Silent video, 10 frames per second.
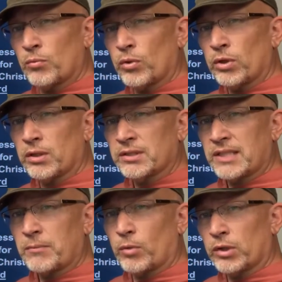word,
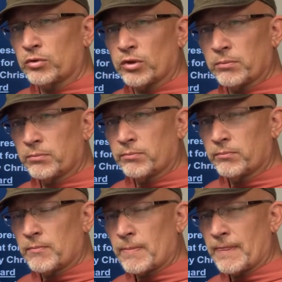same word group.
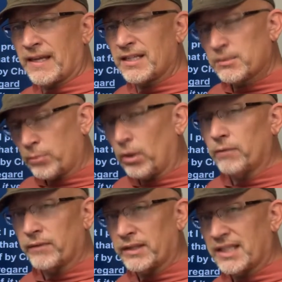It is
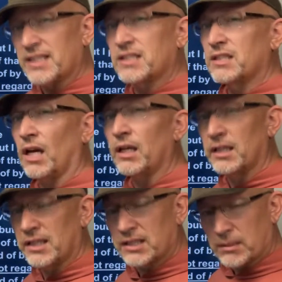perfect. It is done.
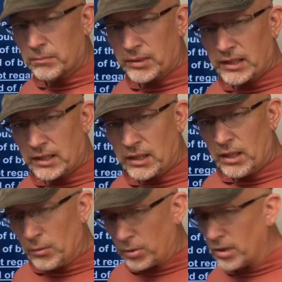It is completed.
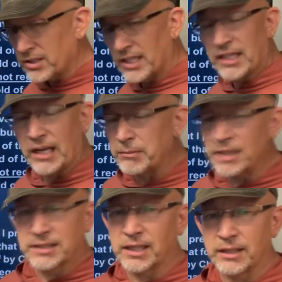Paul's saying, I'm
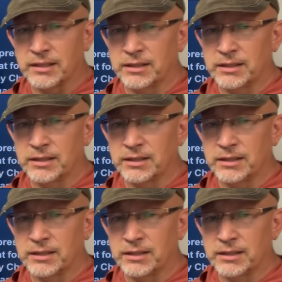not done.